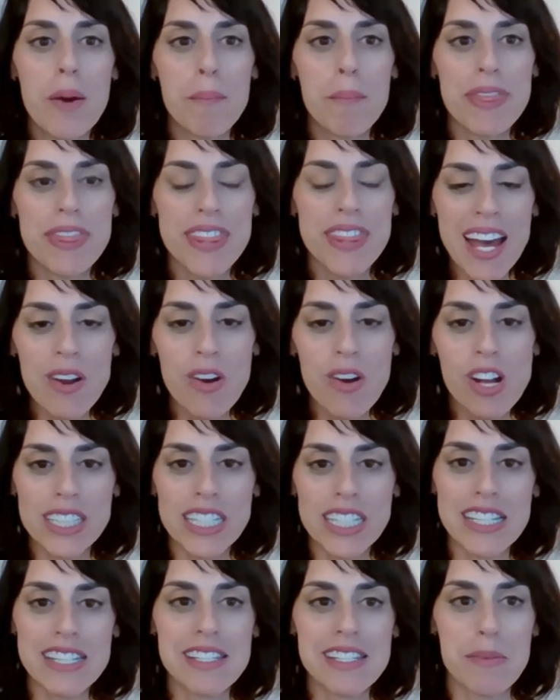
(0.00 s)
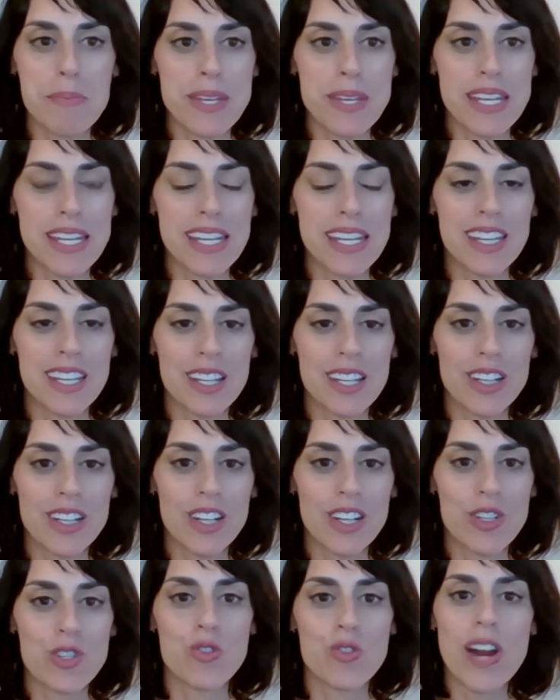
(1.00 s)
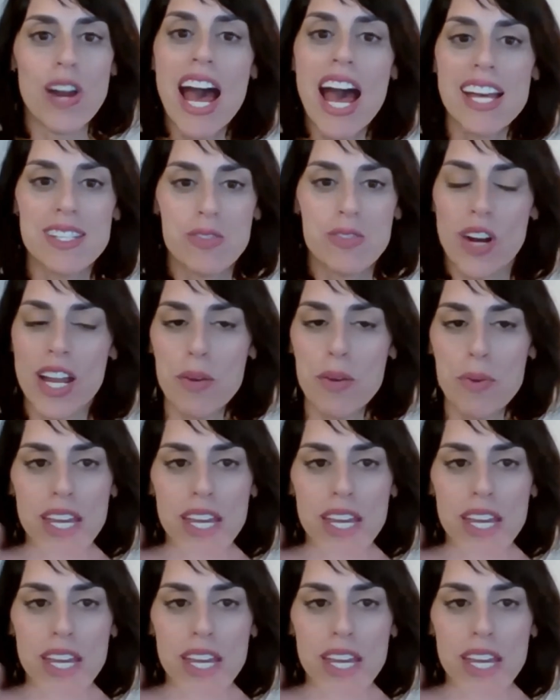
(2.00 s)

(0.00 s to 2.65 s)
but that all needs to be addressed, right?